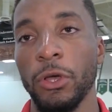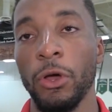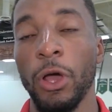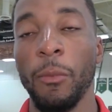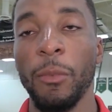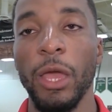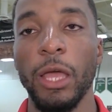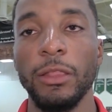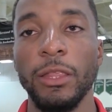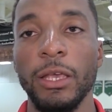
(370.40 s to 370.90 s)
So,
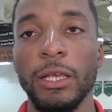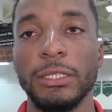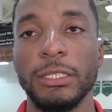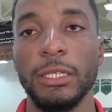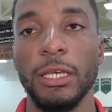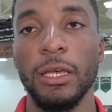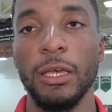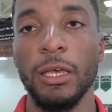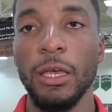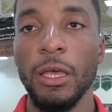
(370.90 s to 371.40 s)
I mean, I think
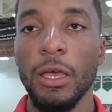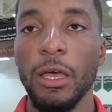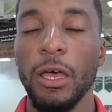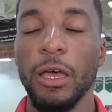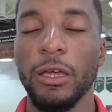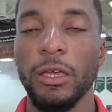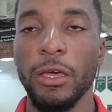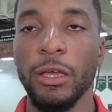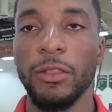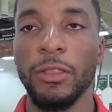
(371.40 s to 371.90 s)
it's a,
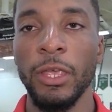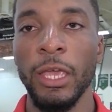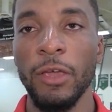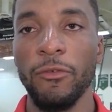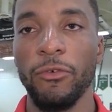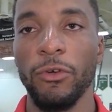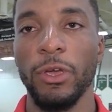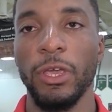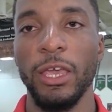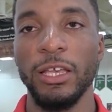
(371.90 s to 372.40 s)
a good thing
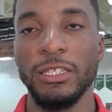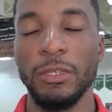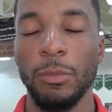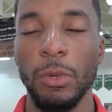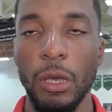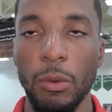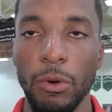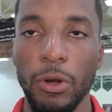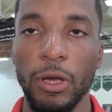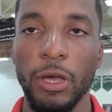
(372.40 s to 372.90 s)
for kids to
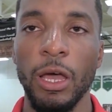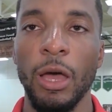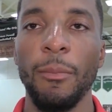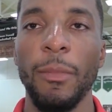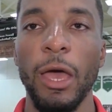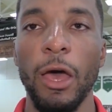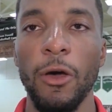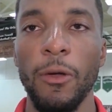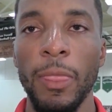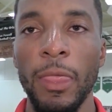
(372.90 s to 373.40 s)
be able to
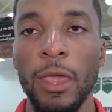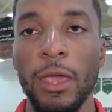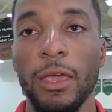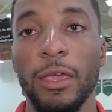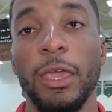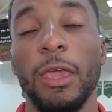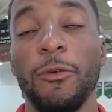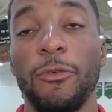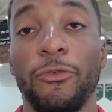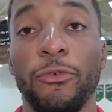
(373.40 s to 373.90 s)
come out
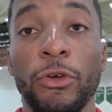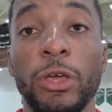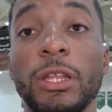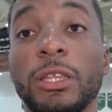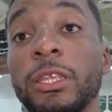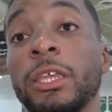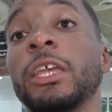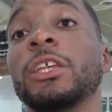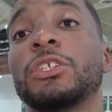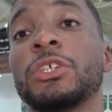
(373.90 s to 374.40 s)
get free
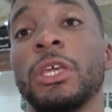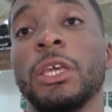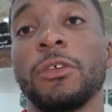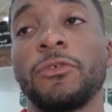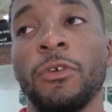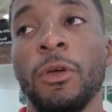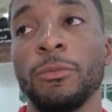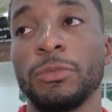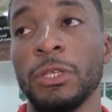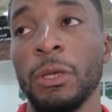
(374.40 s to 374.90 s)
teaching
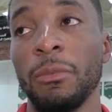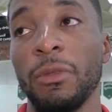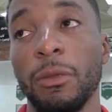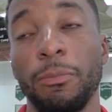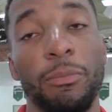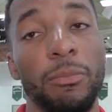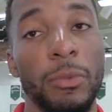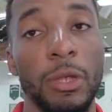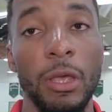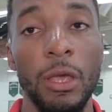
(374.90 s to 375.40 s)
from some
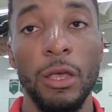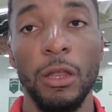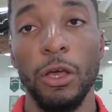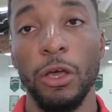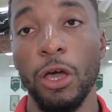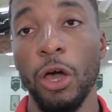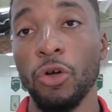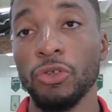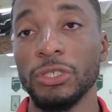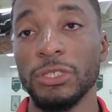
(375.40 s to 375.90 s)
of the,
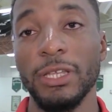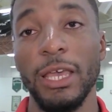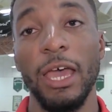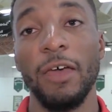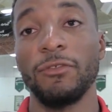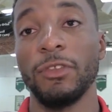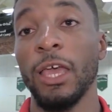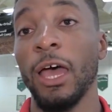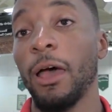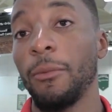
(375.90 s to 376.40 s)
coaches
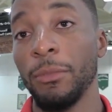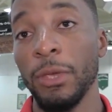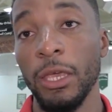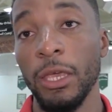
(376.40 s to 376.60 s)
that have taught